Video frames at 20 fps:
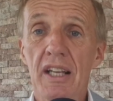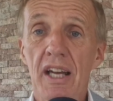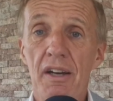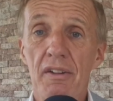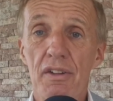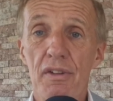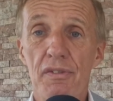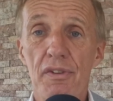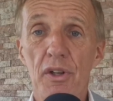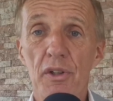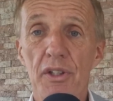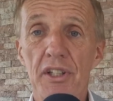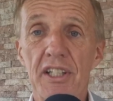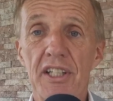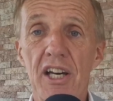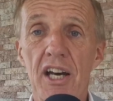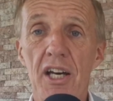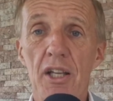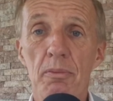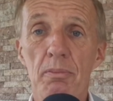of the folding
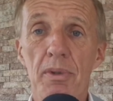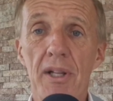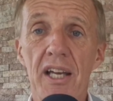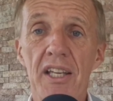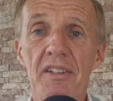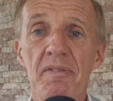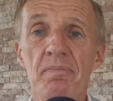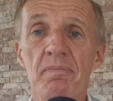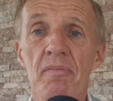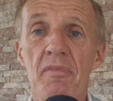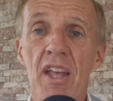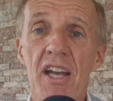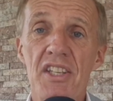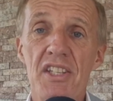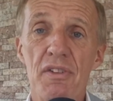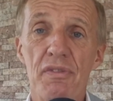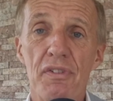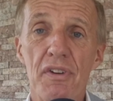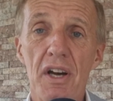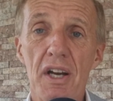carton plan
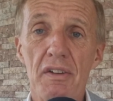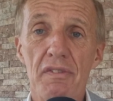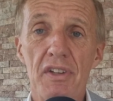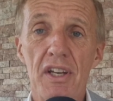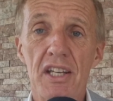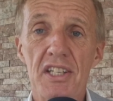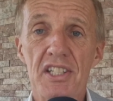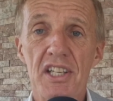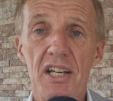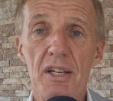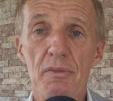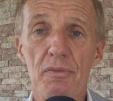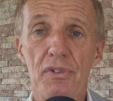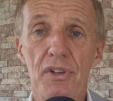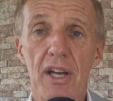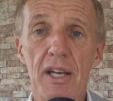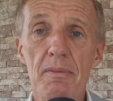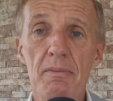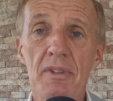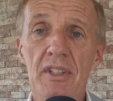has a 5-year time
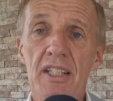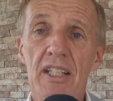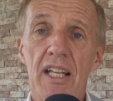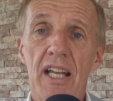frame